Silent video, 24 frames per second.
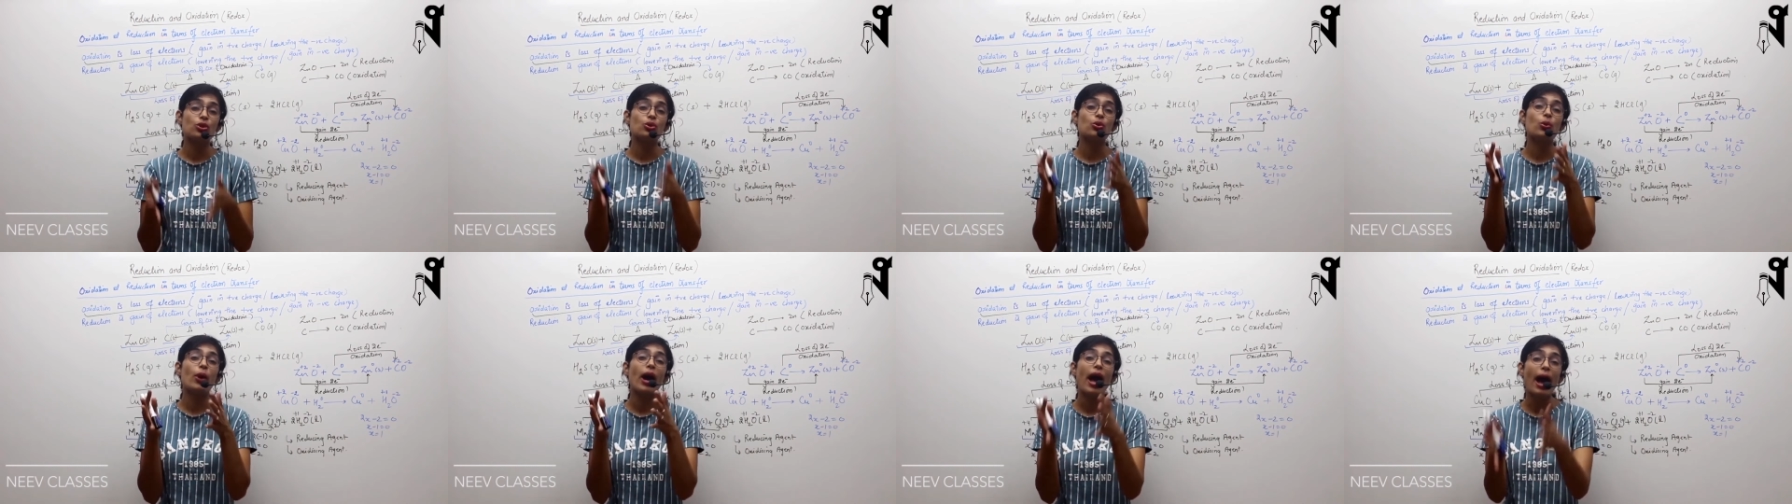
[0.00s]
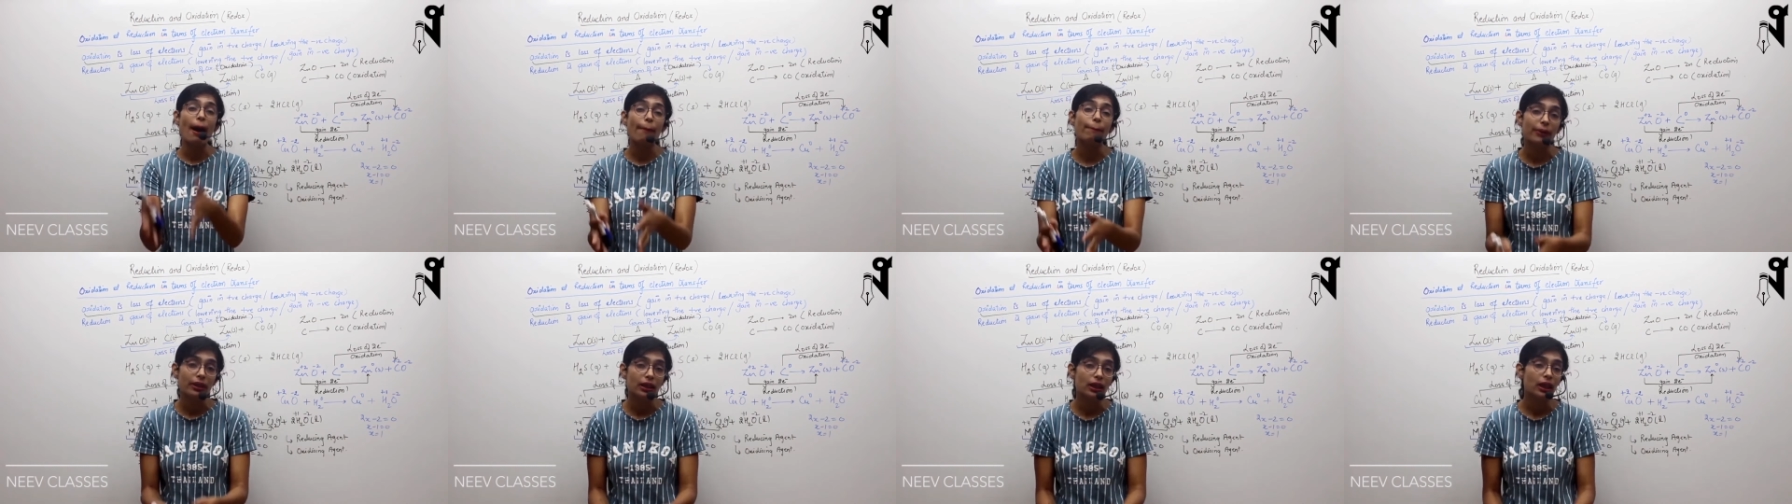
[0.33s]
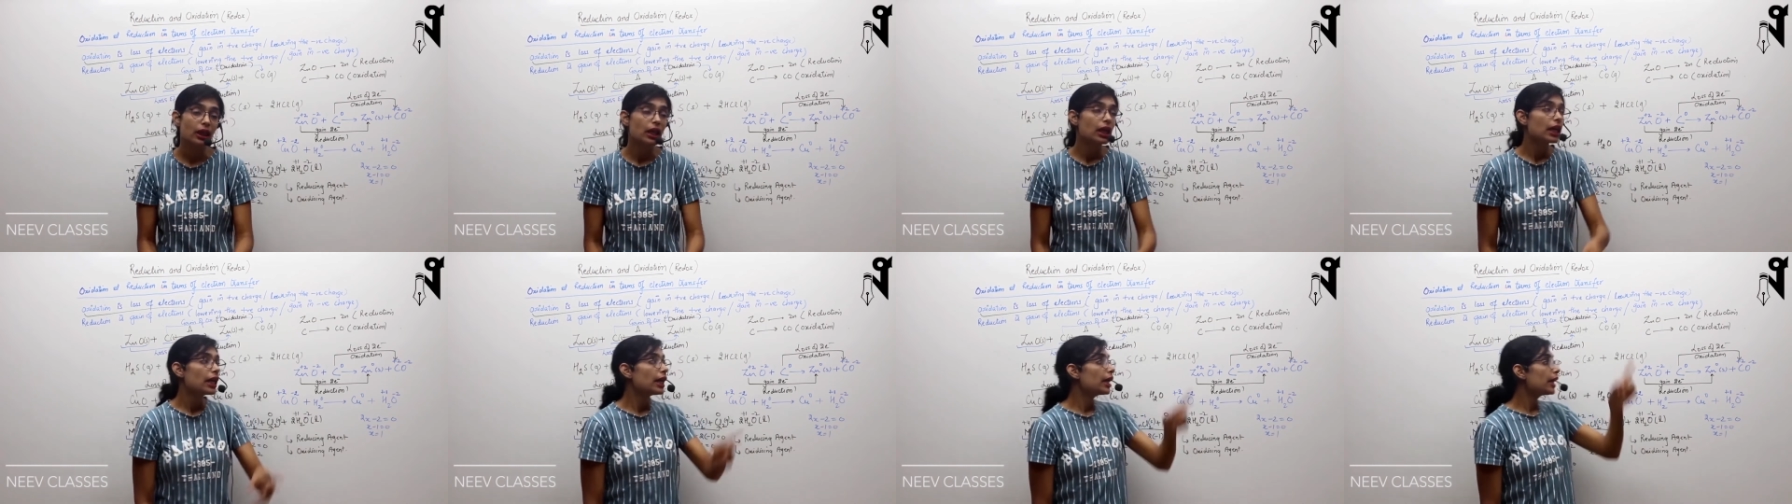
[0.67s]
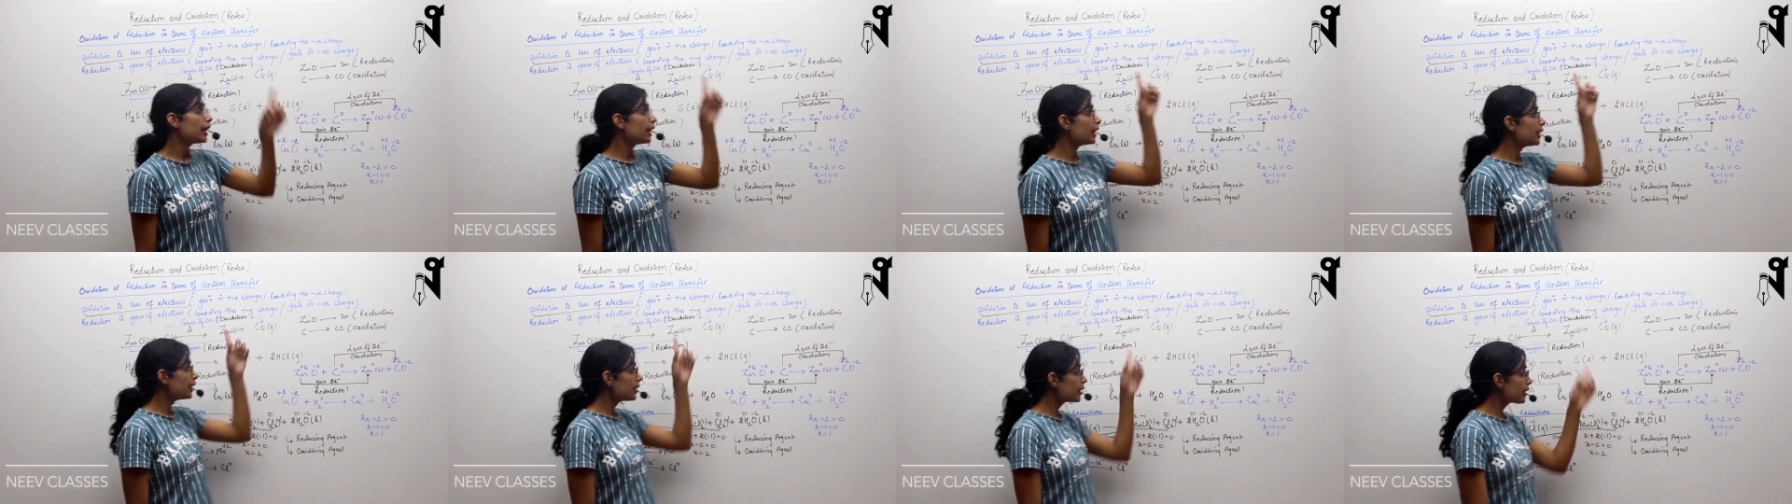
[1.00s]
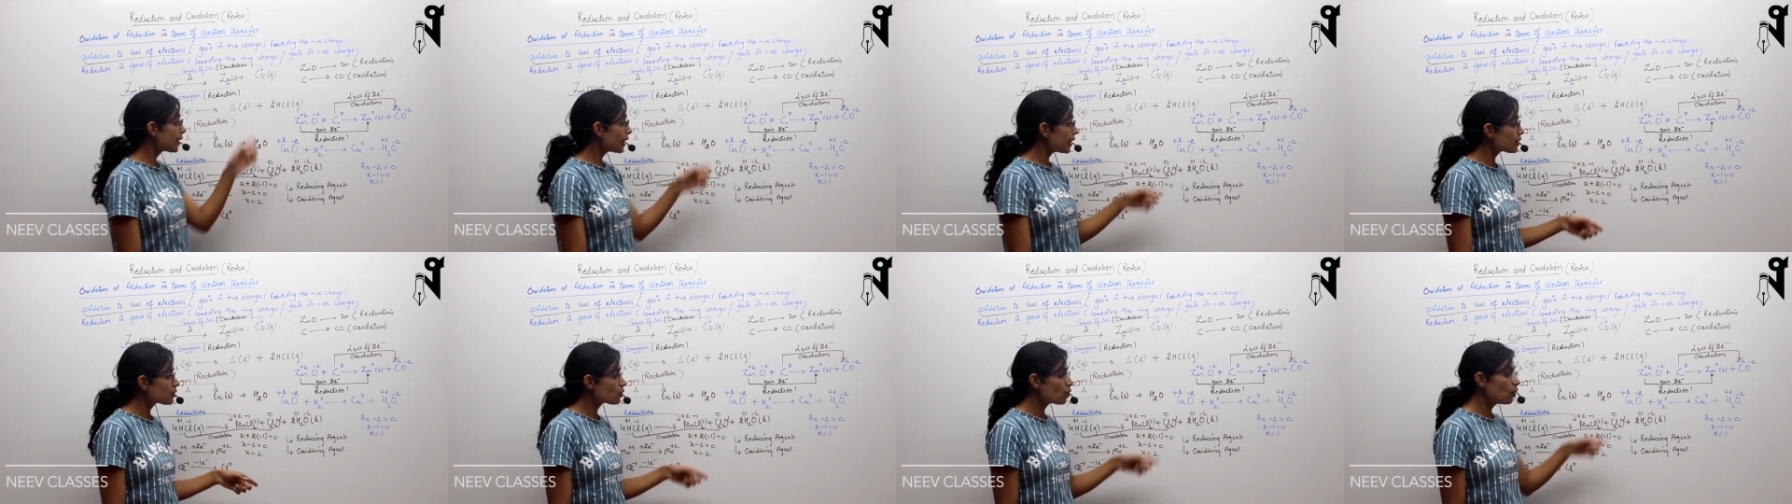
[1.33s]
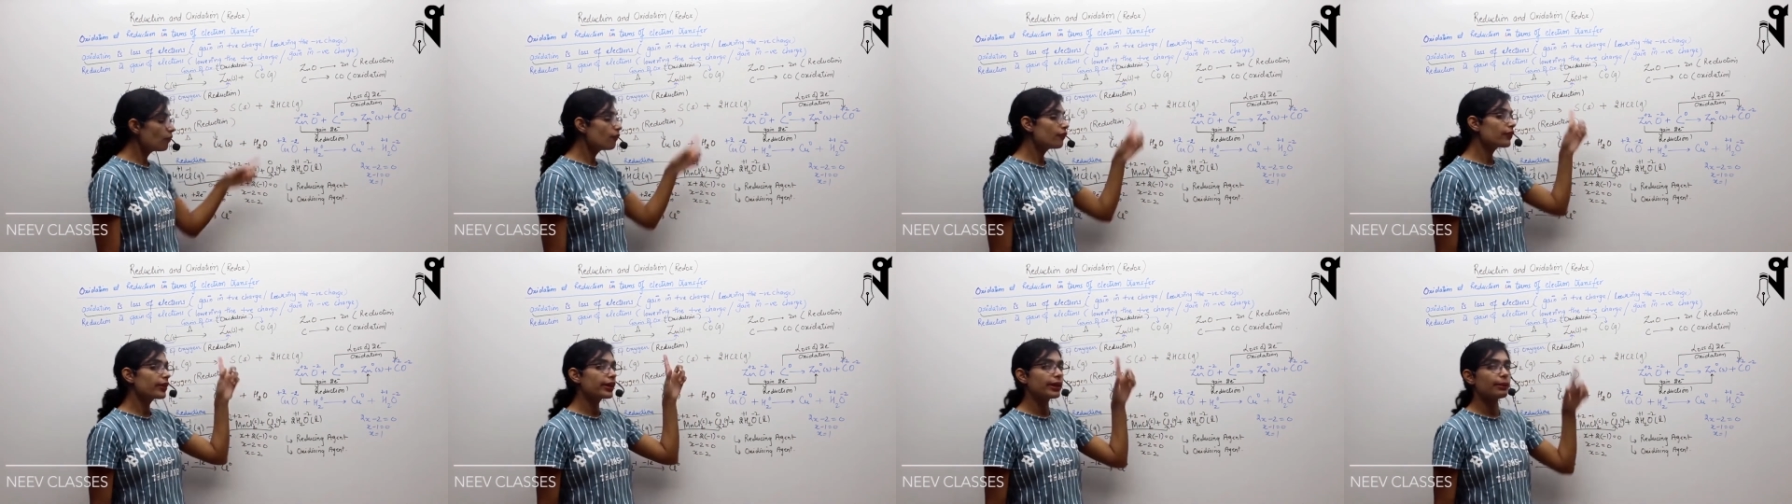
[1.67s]
to happen in case
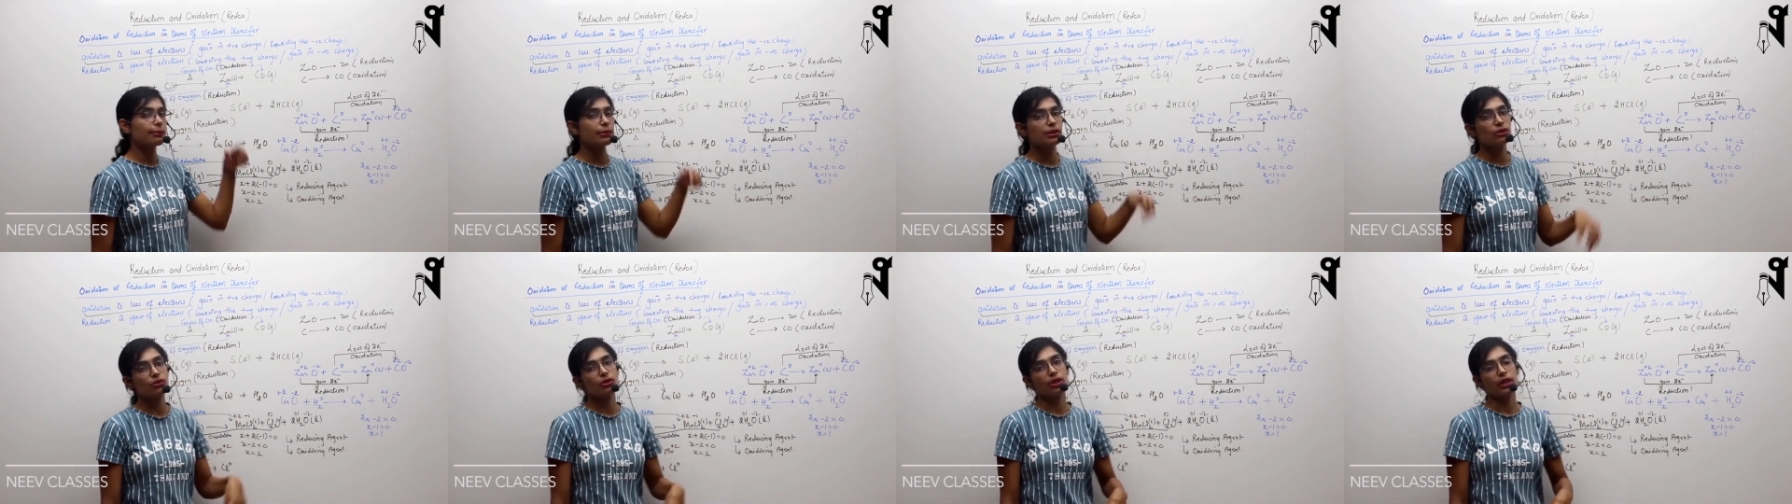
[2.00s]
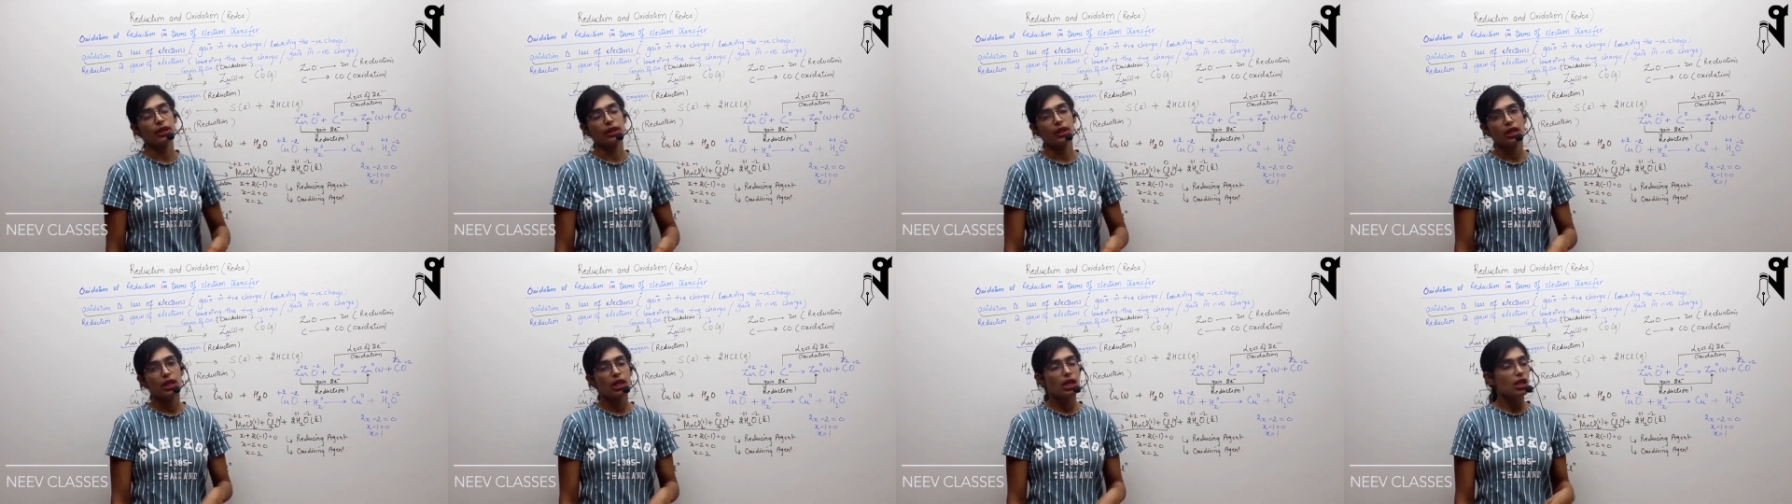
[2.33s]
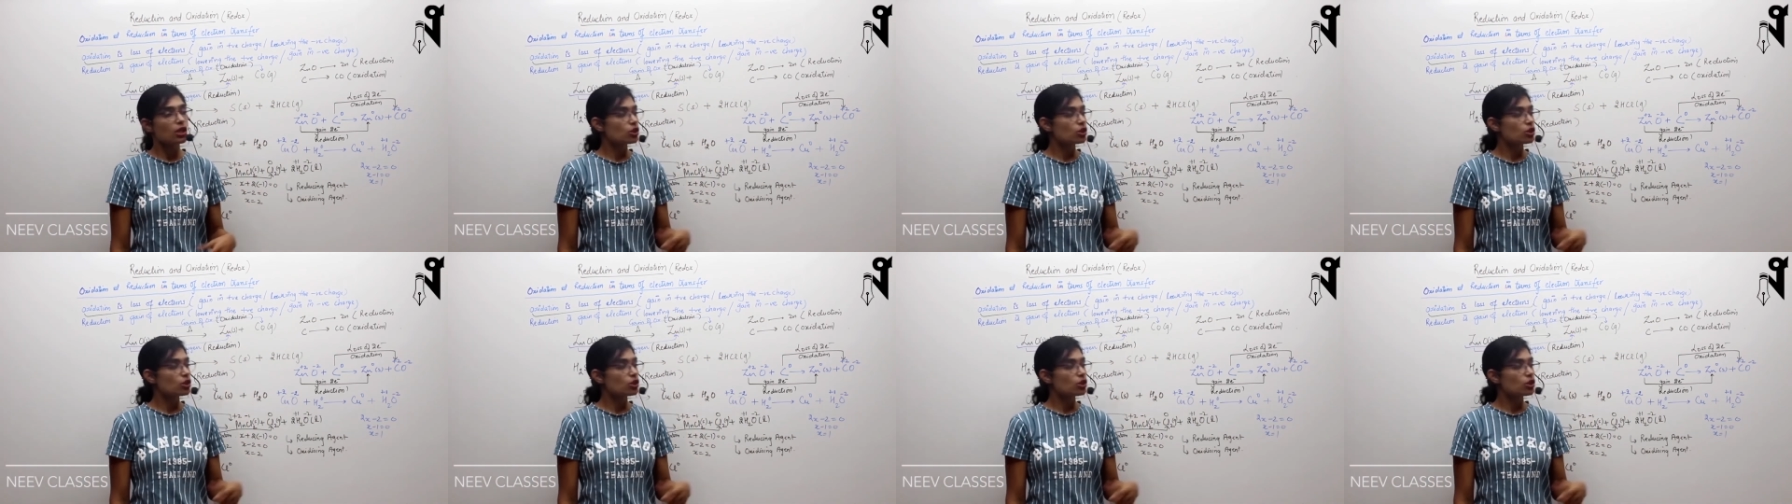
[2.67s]
of chemistry.